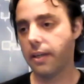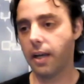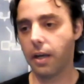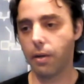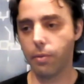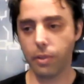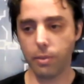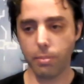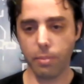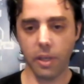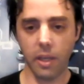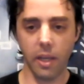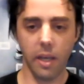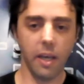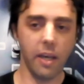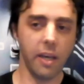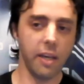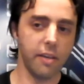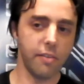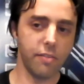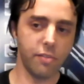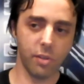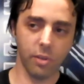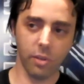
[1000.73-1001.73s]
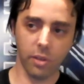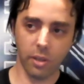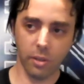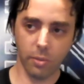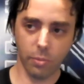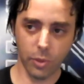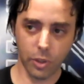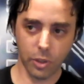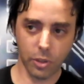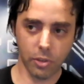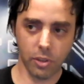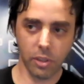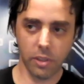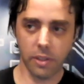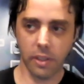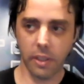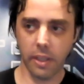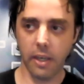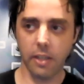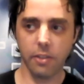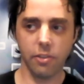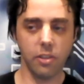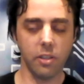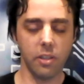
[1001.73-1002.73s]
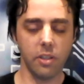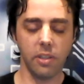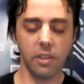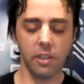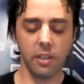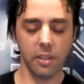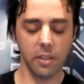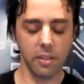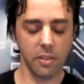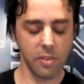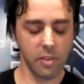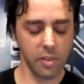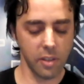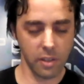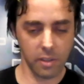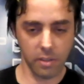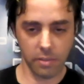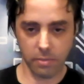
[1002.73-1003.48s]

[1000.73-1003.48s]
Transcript: how it behaves, which authentication it needs,